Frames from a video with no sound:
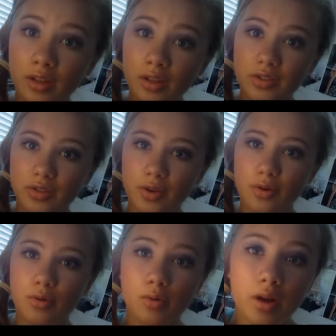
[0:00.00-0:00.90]

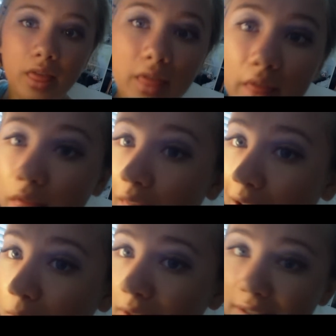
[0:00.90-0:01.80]
So
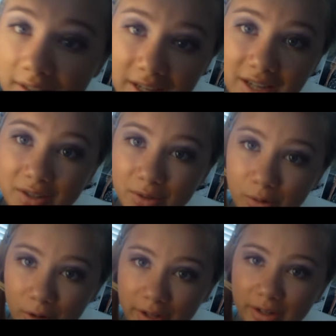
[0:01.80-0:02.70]
that was the
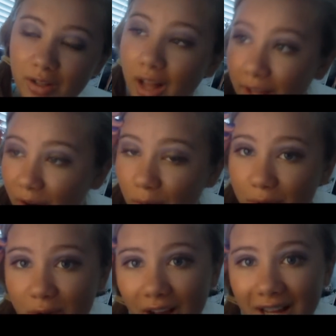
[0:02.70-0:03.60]
tutorial. I hope
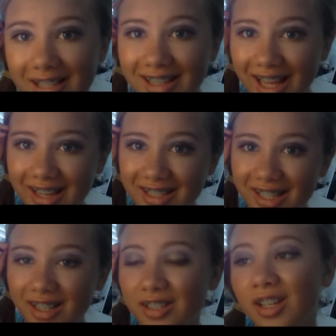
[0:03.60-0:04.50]
you guys liked
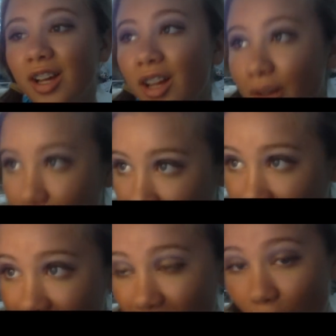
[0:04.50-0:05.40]
it.
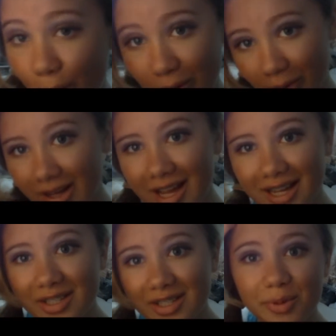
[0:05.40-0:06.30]
Please comment, rate,
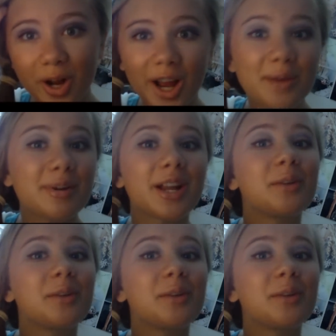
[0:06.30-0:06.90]
and subscribe, and I will